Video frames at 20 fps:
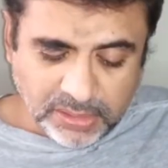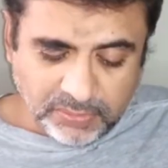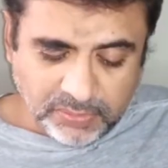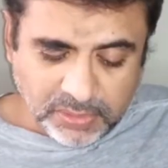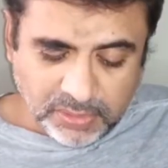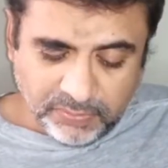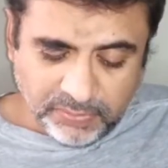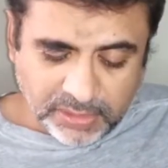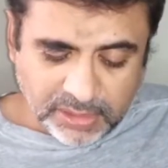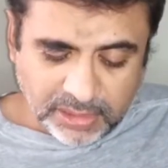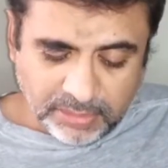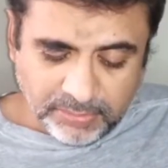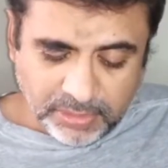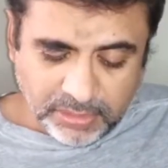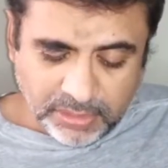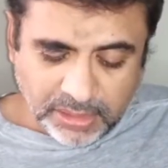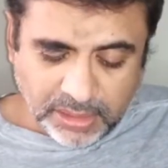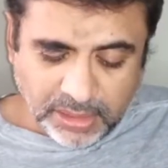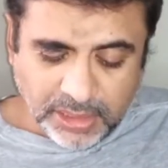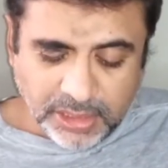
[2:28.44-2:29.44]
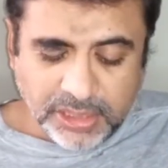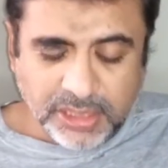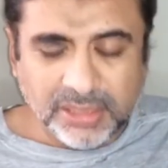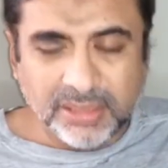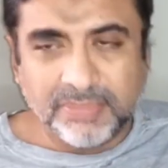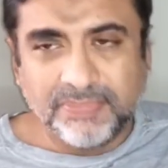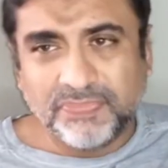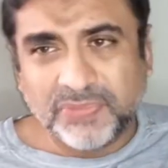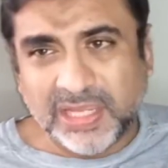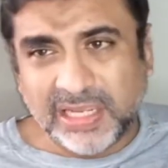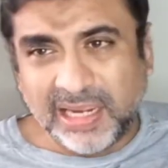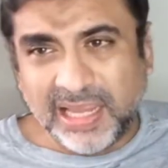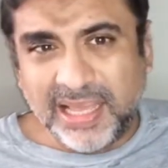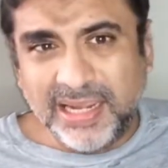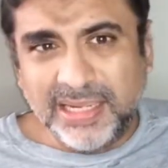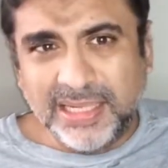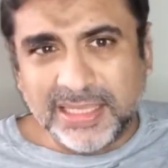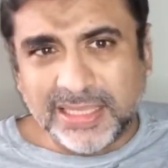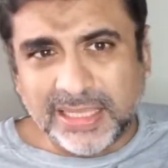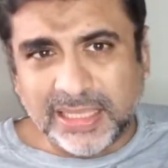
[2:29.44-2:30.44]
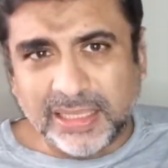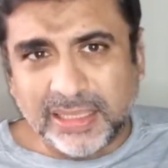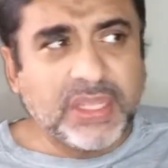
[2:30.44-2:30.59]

of two-way communication? Clarity.